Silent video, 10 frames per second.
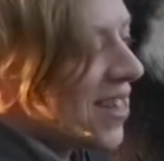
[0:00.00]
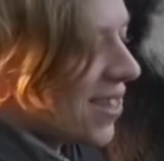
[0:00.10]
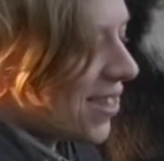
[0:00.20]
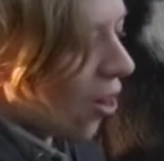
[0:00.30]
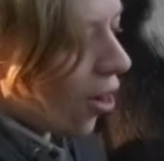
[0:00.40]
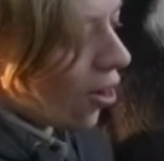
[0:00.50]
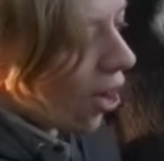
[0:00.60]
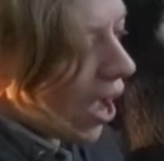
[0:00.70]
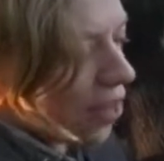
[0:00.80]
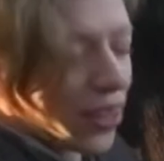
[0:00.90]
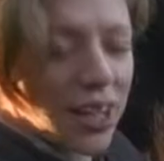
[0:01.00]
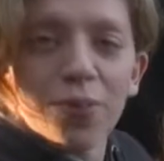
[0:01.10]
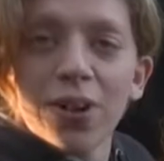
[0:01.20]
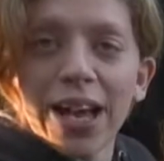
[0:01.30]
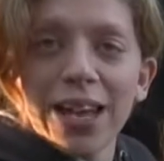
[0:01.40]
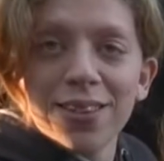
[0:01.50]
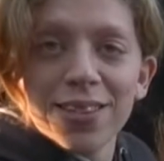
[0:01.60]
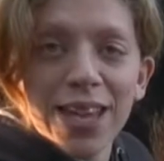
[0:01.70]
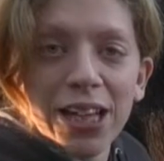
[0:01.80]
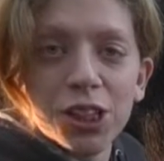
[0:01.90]
So I think we'll end the
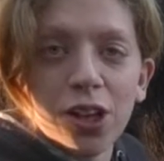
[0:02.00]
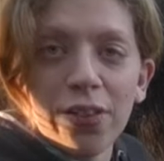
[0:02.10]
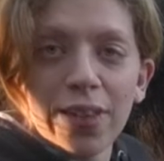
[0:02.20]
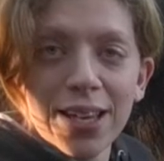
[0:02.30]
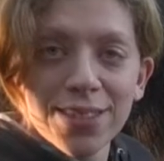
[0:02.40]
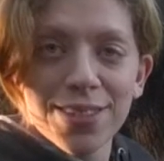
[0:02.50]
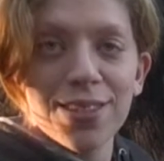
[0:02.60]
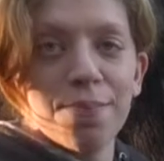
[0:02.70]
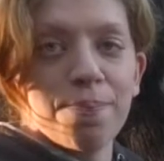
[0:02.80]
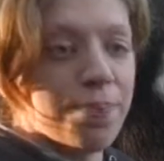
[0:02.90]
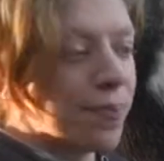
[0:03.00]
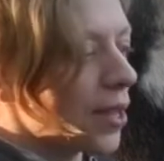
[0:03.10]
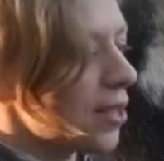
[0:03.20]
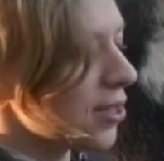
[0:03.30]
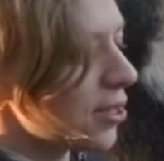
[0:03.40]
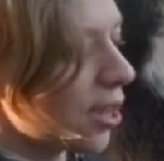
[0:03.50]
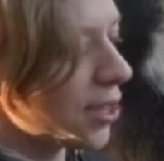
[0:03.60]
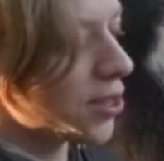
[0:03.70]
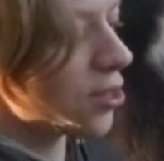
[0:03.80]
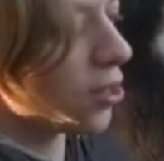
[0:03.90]
session on this, because it's a
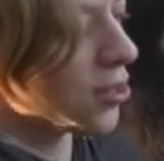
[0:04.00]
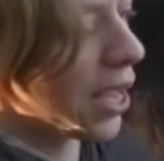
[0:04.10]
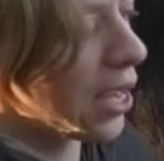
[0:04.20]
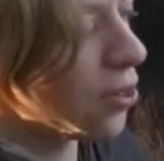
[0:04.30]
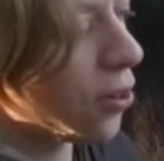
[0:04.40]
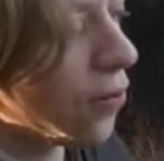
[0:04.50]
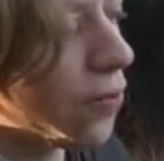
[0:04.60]
nice note to end on